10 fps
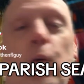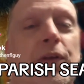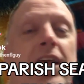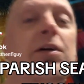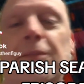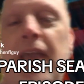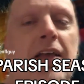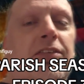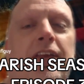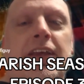when they dumped
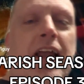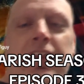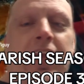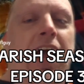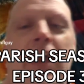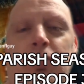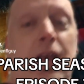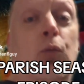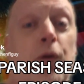gasoline on the guy, I was like,